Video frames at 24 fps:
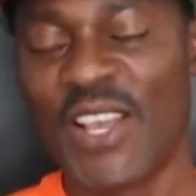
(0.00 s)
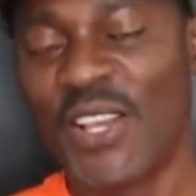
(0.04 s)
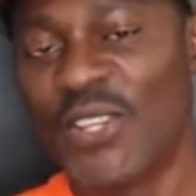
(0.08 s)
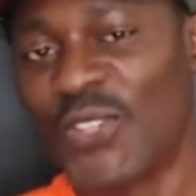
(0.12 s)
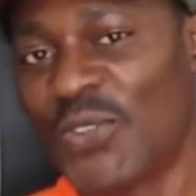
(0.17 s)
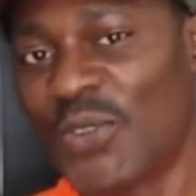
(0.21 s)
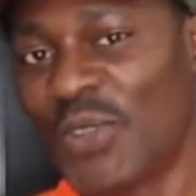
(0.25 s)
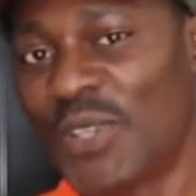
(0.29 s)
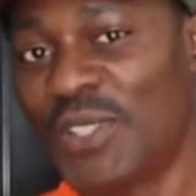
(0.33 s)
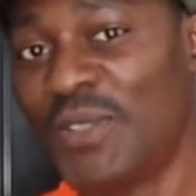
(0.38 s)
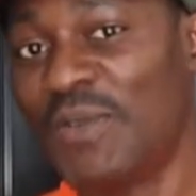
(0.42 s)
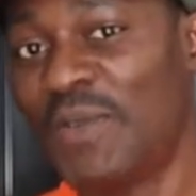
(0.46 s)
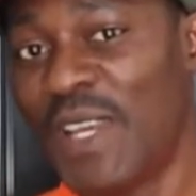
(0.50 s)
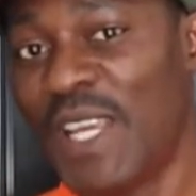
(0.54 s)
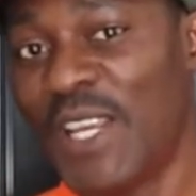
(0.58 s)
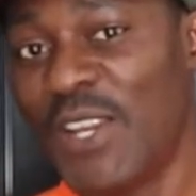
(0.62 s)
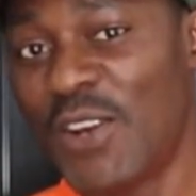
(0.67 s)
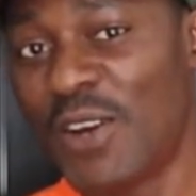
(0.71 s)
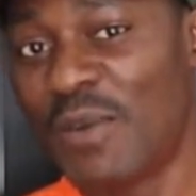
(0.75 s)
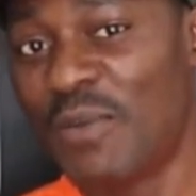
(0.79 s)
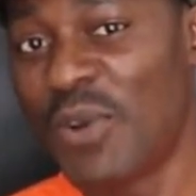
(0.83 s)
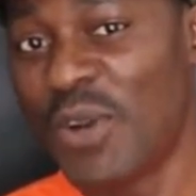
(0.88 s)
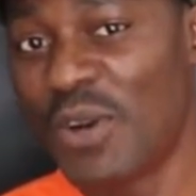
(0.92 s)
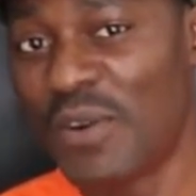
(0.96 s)
So this
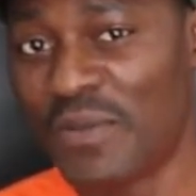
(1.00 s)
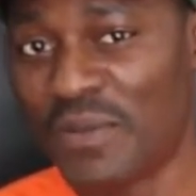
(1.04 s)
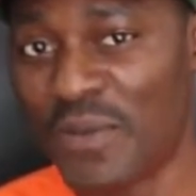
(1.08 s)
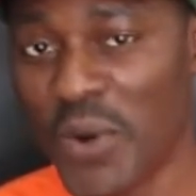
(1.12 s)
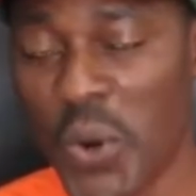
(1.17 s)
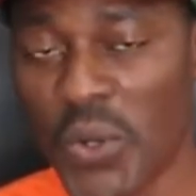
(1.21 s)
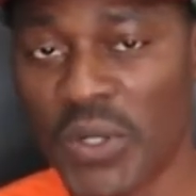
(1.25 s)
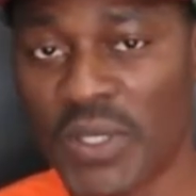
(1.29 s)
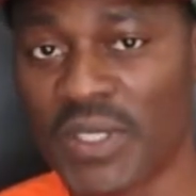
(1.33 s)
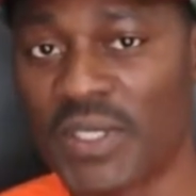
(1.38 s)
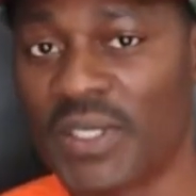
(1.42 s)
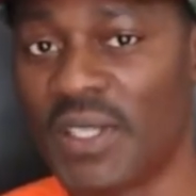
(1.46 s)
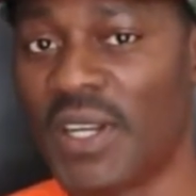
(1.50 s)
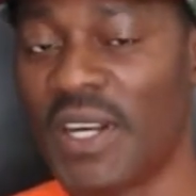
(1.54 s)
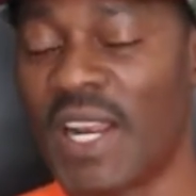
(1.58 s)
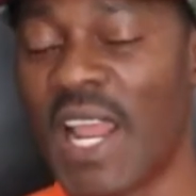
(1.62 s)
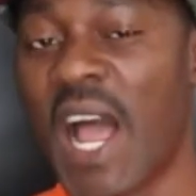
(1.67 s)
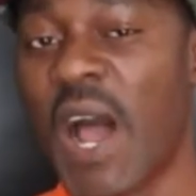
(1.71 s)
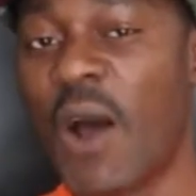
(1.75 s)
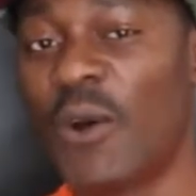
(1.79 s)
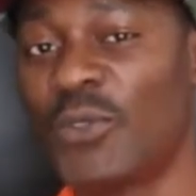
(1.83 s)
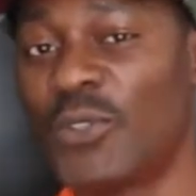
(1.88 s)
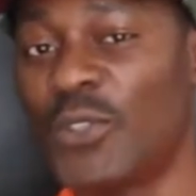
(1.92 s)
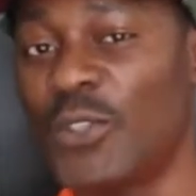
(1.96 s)
video I'm going to focus on
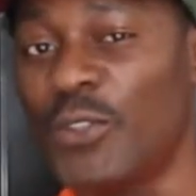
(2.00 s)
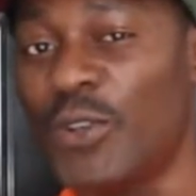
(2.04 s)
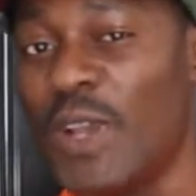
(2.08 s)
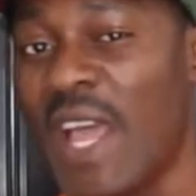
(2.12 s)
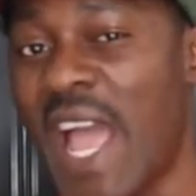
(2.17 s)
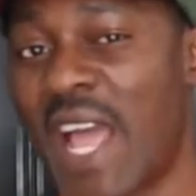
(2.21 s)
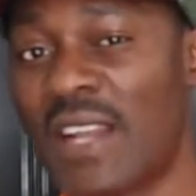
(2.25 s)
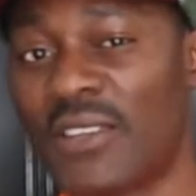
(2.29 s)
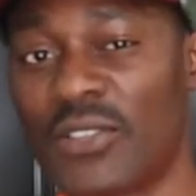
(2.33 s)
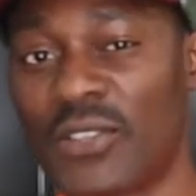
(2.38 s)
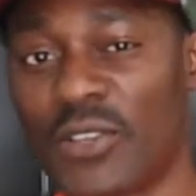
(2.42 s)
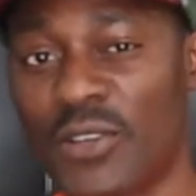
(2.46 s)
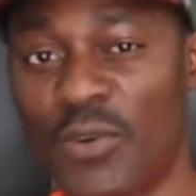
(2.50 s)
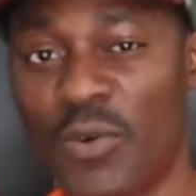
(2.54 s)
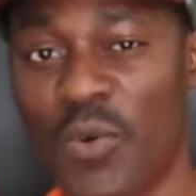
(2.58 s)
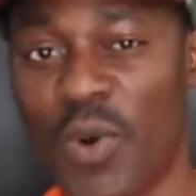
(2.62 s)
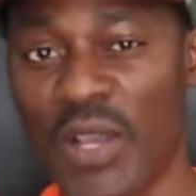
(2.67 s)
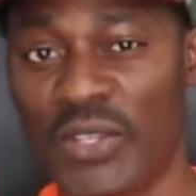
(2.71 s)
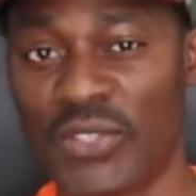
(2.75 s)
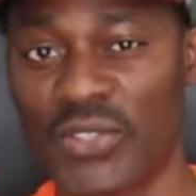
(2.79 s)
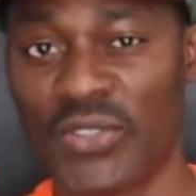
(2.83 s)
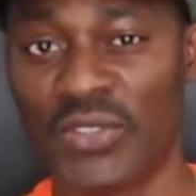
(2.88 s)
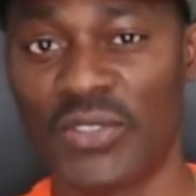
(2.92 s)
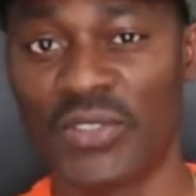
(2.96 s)
how to answer
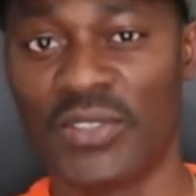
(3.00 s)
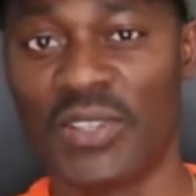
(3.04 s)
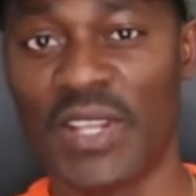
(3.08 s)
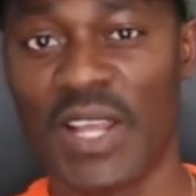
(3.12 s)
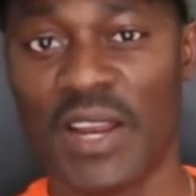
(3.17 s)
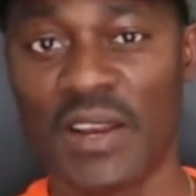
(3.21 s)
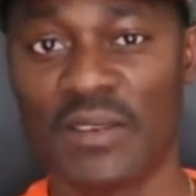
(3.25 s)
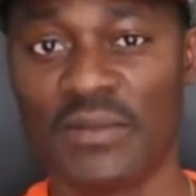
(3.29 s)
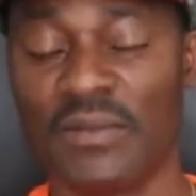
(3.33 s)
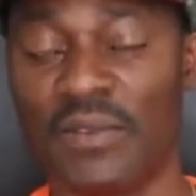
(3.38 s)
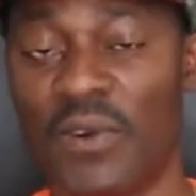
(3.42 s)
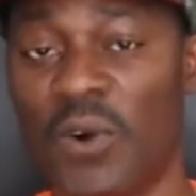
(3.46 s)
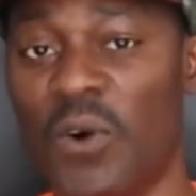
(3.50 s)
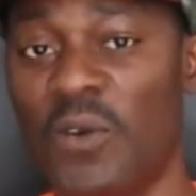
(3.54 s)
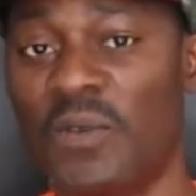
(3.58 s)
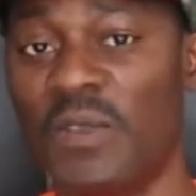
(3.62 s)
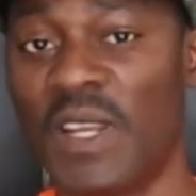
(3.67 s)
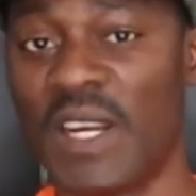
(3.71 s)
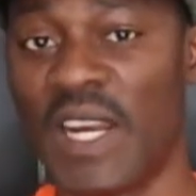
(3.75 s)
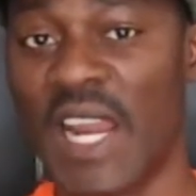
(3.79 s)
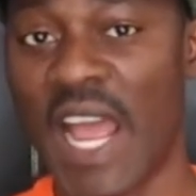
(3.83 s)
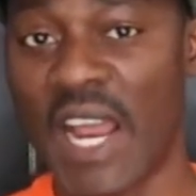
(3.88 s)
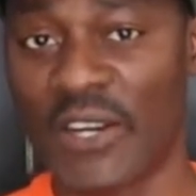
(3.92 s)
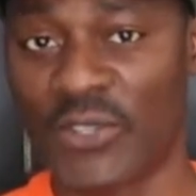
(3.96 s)
questions that involve
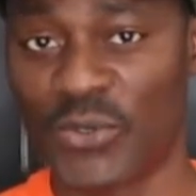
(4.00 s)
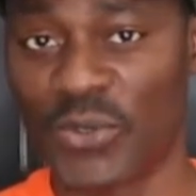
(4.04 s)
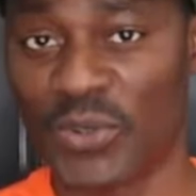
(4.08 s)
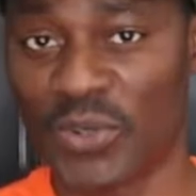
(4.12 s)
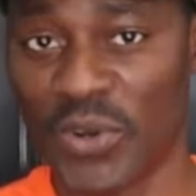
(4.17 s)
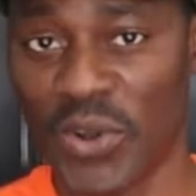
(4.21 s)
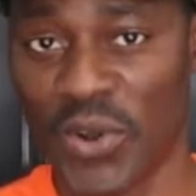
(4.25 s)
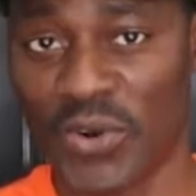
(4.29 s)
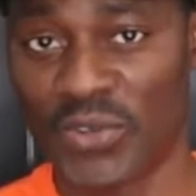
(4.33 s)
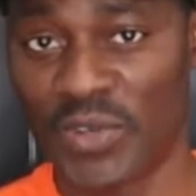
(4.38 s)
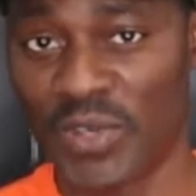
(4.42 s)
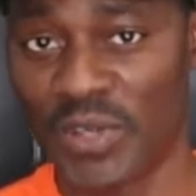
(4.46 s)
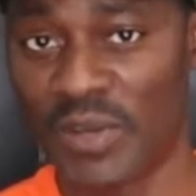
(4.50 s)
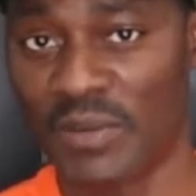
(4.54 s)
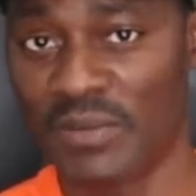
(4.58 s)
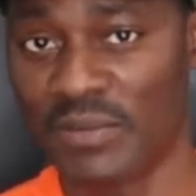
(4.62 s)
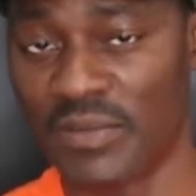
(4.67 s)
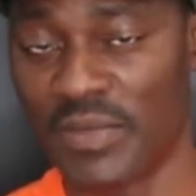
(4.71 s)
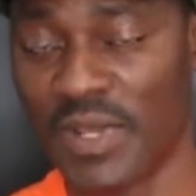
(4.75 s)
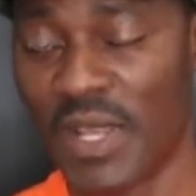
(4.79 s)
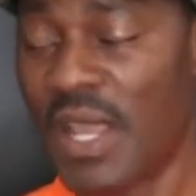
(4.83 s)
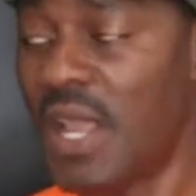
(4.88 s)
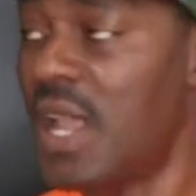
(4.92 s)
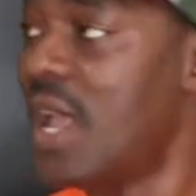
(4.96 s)
the natural logarithm